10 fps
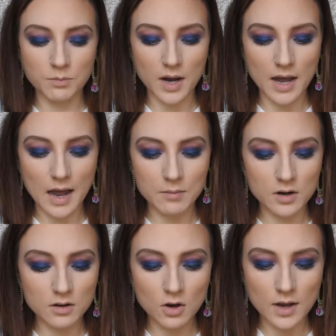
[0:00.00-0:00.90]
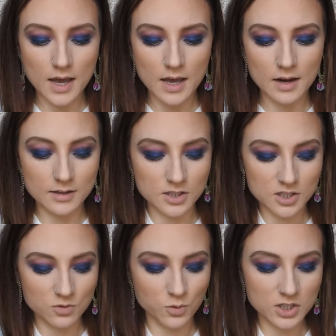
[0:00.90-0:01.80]
But I'm gonna go ahead and
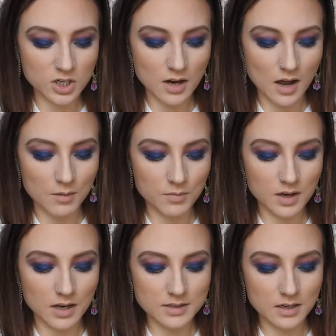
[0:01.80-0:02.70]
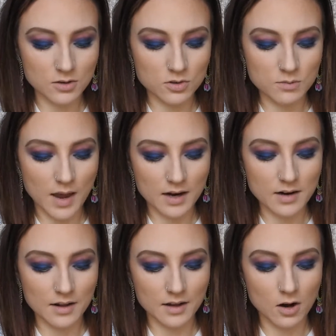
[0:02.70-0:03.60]
switch it up because I use MAC
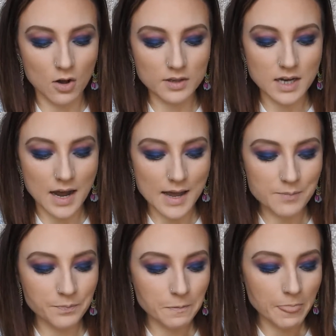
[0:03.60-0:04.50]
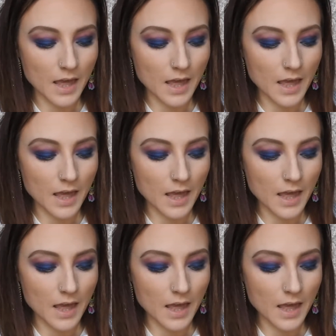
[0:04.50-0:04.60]
Nylon all the time.